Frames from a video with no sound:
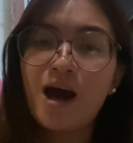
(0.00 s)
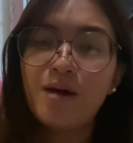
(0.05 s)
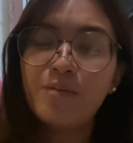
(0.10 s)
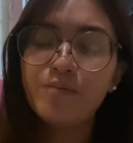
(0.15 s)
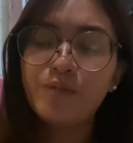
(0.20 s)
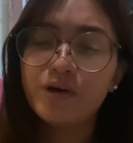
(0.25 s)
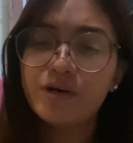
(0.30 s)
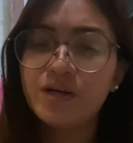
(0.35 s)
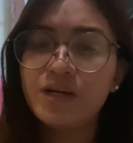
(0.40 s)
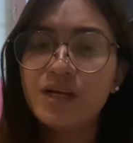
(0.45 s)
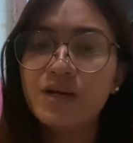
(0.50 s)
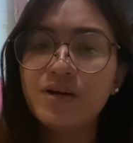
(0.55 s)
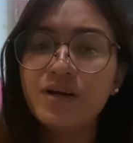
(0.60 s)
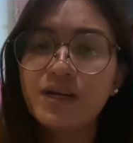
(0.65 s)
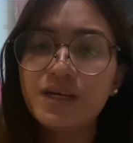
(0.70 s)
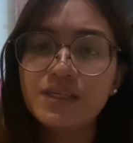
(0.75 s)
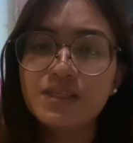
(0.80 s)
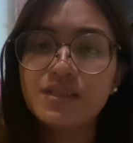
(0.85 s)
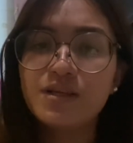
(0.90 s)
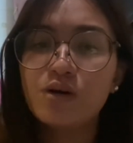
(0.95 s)
barrier
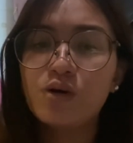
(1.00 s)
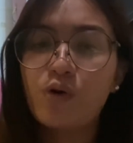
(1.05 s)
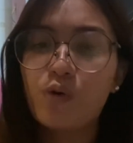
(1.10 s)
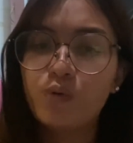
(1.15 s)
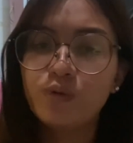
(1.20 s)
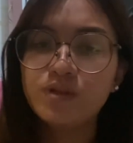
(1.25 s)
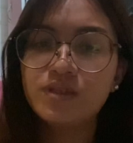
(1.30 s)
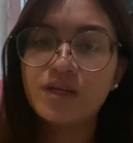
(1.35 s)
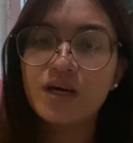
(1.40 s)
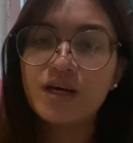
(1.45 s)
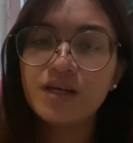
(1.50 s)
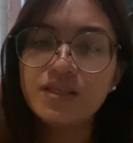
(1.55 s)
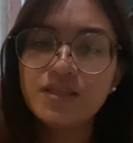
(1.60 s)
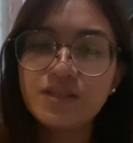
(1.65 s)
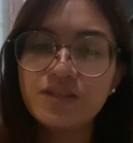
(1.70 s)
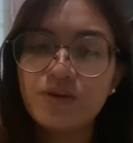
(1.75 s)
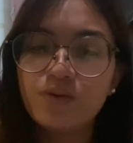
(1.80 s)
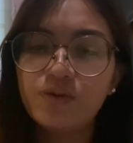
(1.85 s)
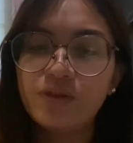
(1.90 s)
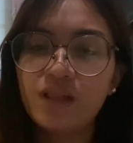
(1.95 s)
is the quotas,
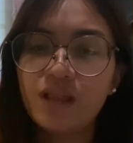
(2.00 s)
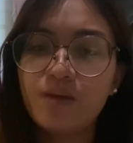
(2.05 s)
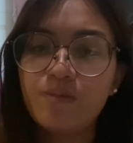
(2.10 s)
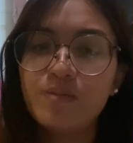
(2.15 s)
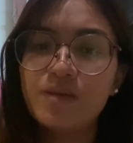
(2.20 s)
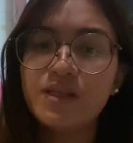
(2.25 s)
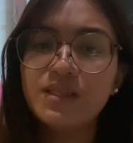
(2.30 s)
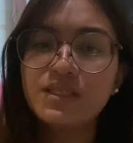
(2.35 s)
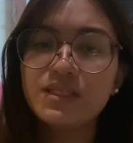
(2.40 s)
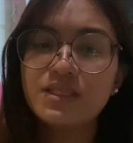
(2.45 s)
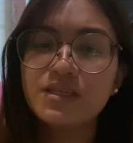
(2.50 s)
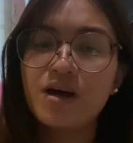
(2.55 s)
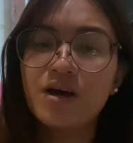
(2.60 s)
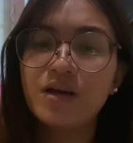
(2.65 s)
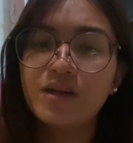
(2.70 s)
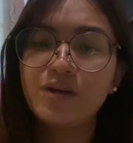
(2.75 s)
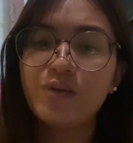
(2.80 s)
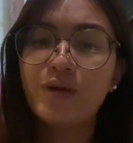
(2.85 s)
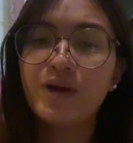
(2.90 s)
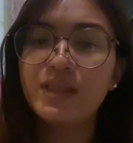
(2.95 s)
so limits
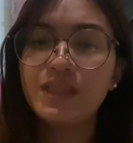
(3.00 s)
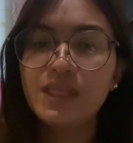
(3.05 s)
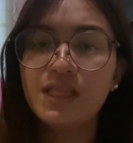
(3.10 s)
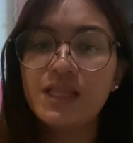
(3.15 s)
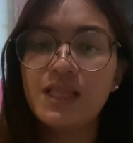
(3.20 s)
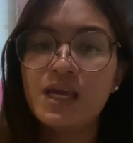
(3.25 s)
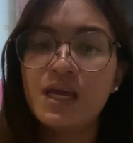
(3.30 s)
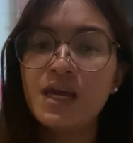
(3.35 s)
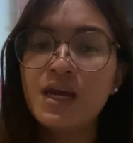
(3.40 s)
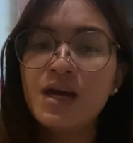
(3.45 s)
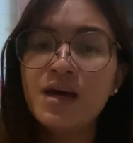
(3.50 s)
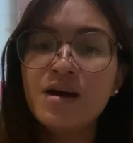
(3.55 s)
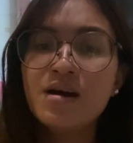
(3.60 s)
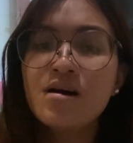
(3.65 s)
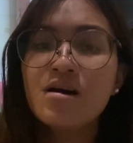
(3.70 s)
on quantity